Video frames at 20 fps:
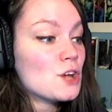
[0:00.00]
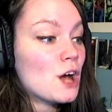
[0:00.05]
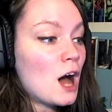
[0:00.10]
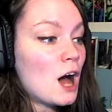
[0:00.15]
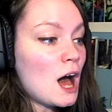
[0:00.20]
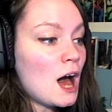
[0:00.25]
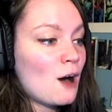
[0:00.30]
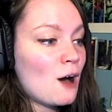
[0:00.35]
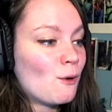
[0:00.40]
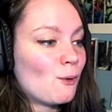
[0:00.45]
no!
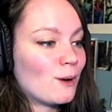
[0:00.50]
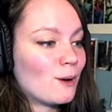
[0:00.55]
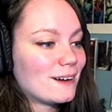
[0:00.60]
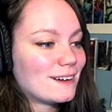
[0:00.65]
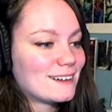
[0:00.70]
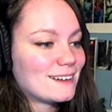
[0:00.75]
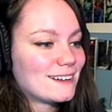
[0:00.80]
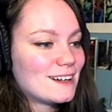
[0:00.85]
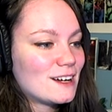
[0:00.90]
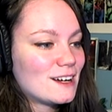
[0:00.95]

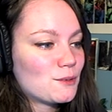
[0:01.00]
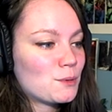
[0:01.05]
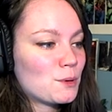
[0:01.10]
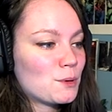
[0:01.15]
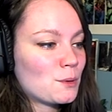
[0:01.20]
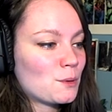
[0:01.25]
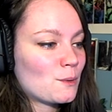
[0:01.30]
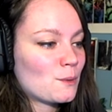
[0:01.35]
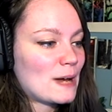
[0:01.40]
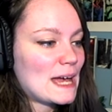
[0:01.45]

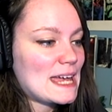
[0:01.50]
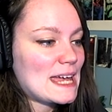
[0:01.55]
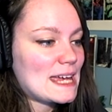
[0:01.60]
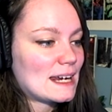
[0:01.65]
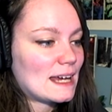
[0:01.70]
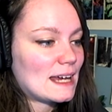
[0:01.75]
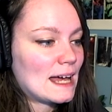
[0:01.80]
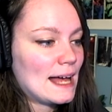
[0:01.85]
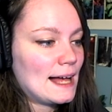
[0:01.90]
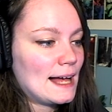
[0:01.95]
Wait,
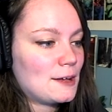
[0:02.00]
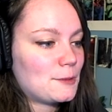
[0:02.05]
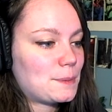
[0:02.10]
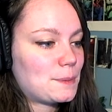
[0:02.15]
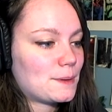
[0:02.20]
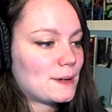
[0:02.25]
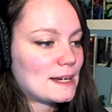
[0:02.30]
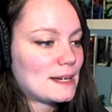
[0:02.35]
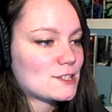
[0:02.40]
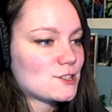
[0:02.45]
help!
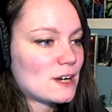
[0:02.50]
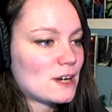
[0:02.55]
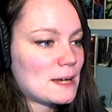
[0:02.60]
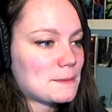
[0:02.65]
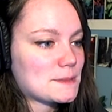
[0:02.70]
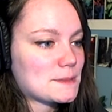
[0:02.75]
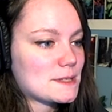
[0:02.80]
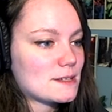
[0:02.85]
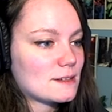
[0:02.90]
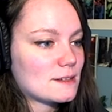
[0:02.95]
I
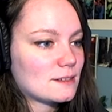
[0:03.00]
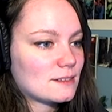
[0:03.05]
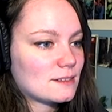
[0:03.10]
tripped!